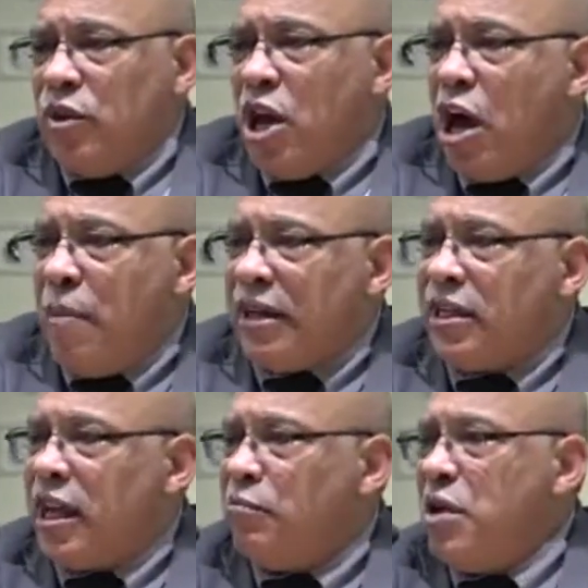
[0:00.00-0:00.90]
Y'all about to
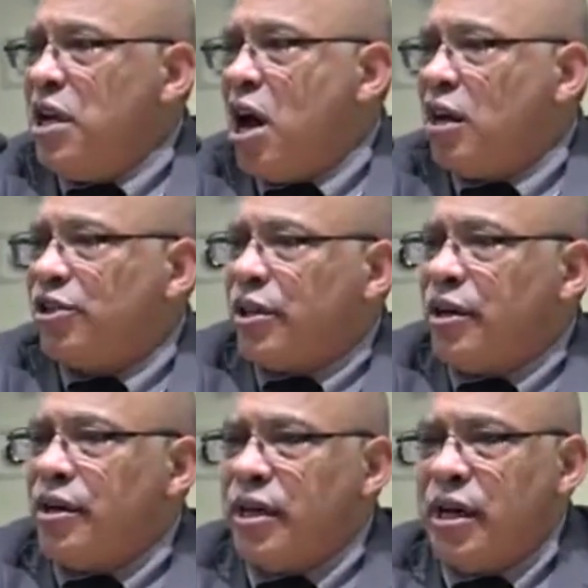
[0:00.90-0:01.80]
get me all
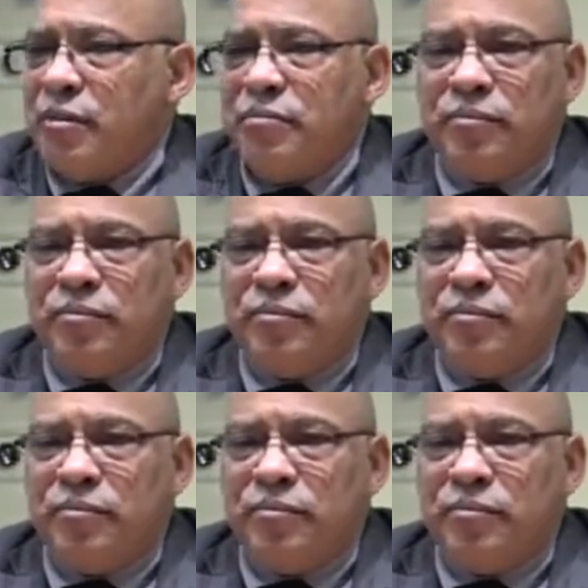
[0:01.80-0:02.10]
stirred up.